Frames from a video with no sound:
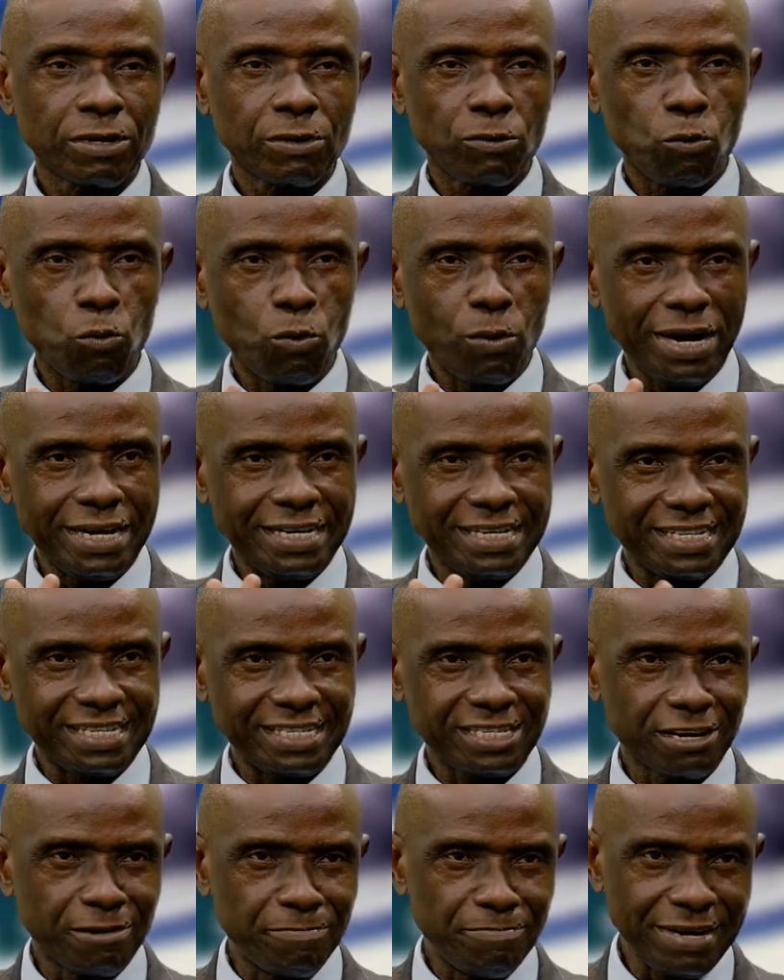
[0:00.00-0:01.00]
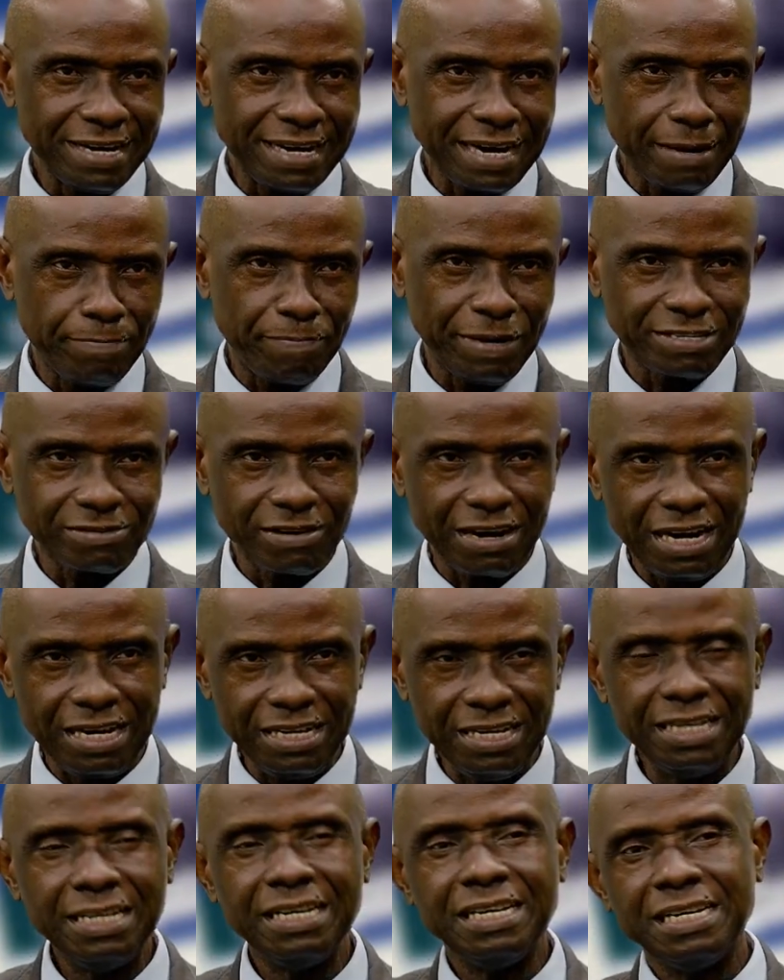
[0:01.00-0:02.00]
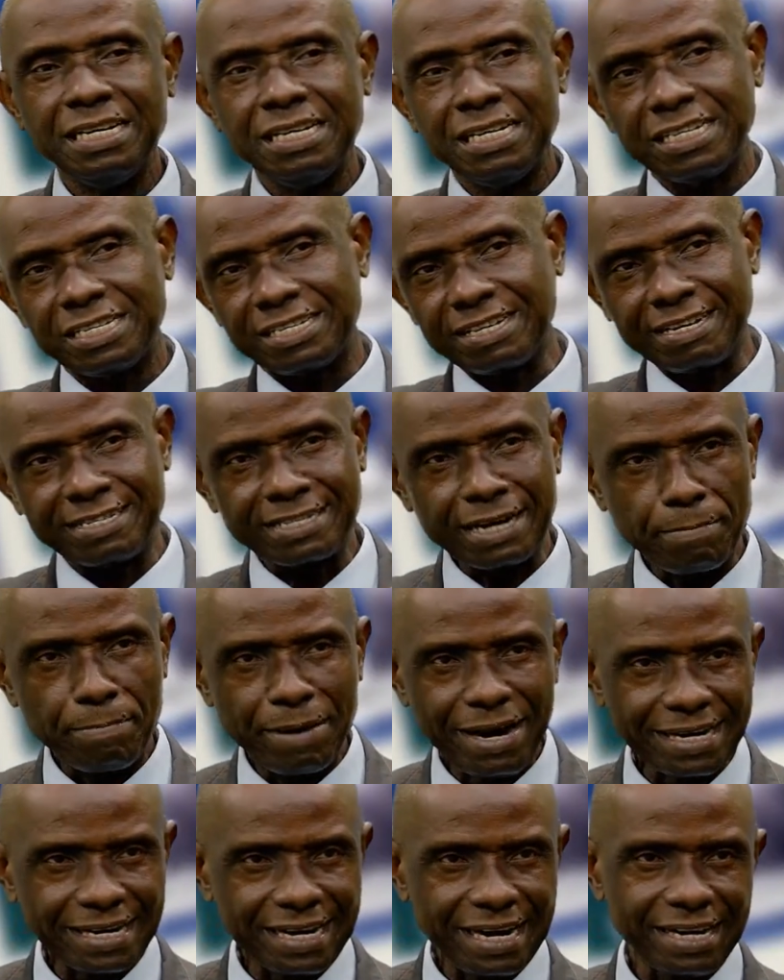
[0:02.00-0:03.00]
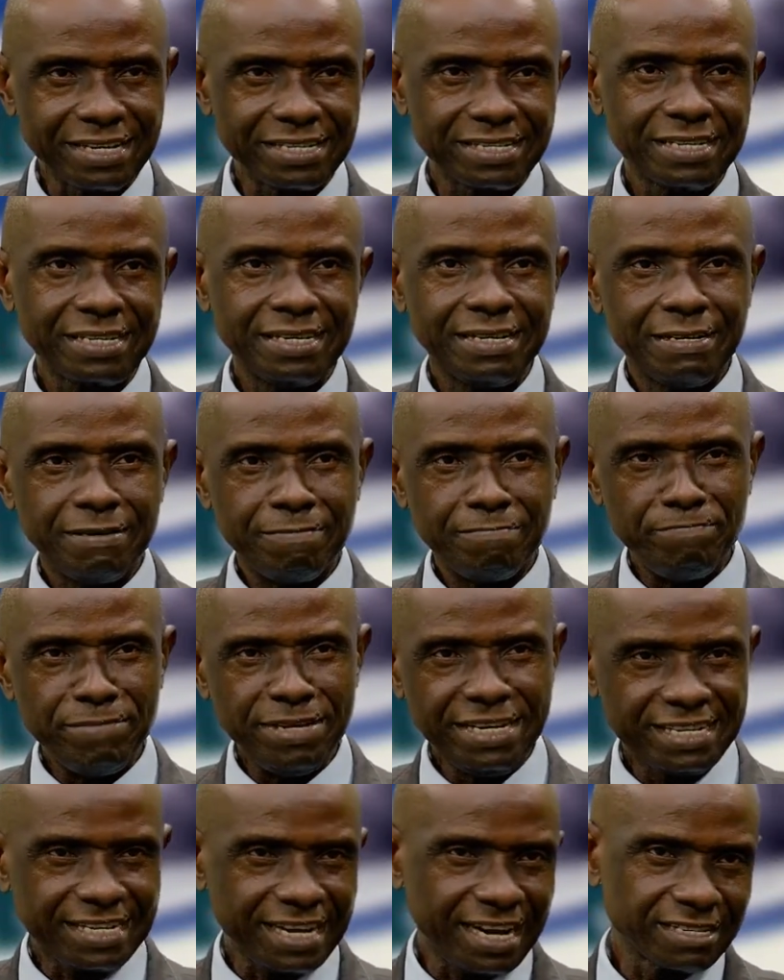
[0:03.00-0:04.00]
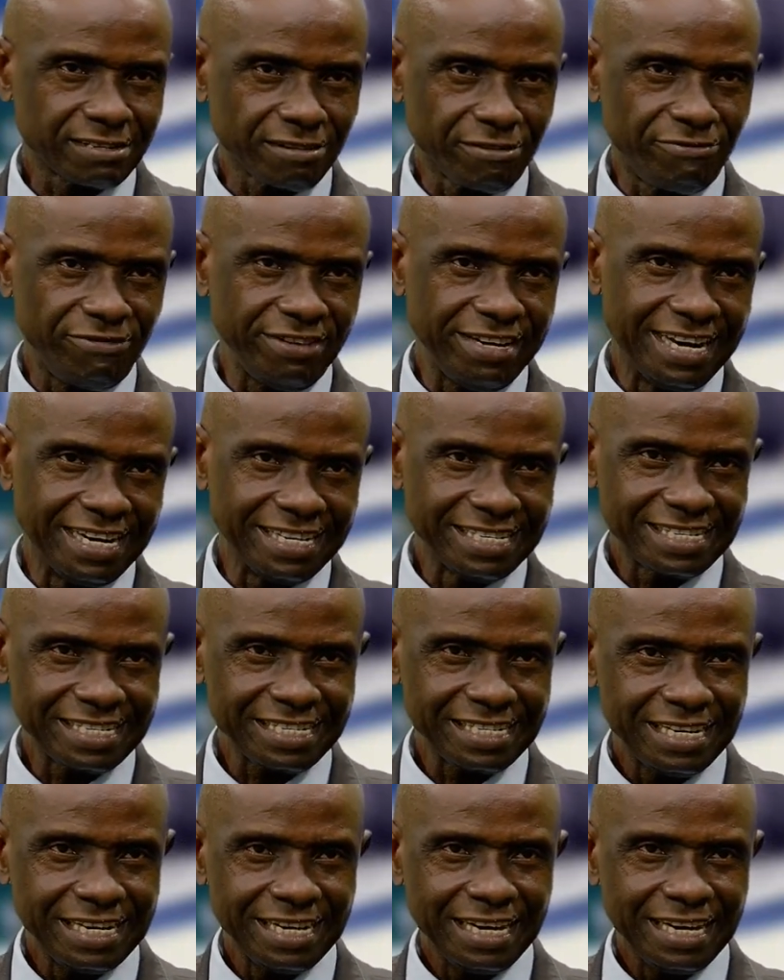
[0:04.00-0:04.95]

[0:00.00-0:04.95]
where decision makers, particularly central bankers, ministers of finance,